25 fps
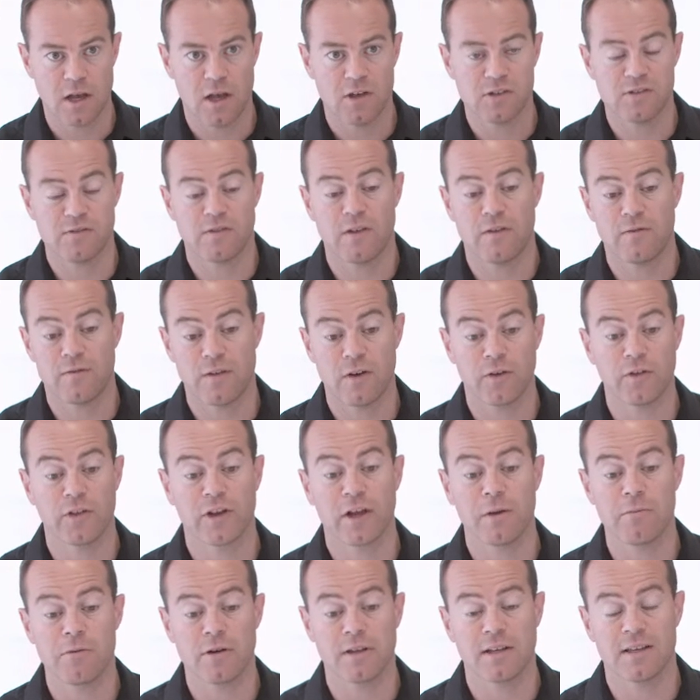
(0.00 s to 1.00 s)
So if they feel they
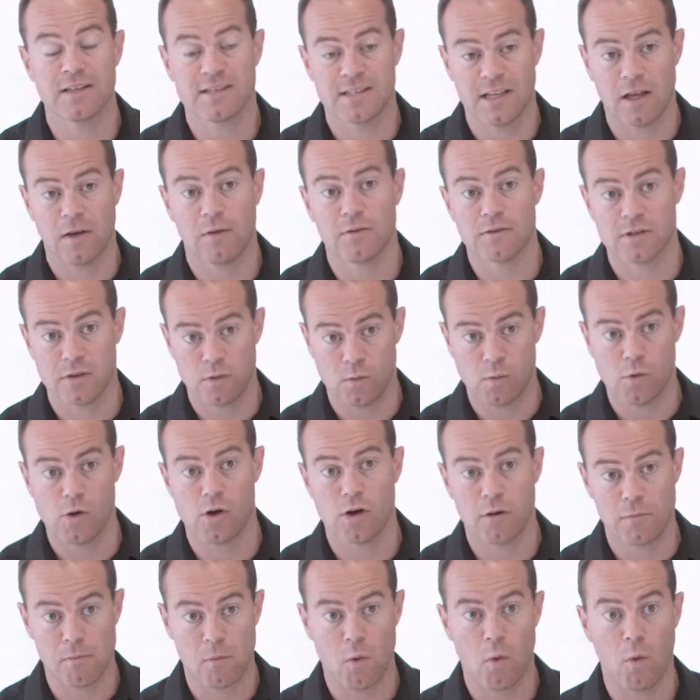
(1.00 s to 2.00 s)
can bring themselves to
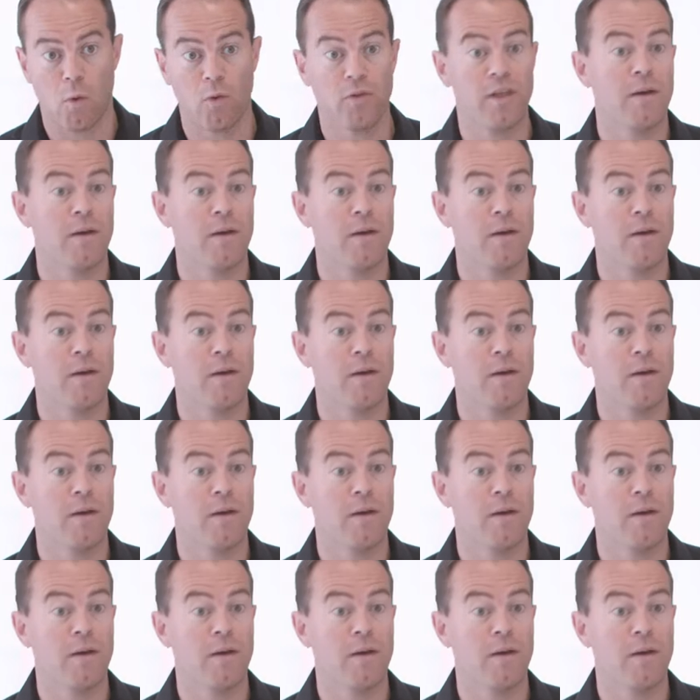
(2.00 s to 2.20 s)
work more,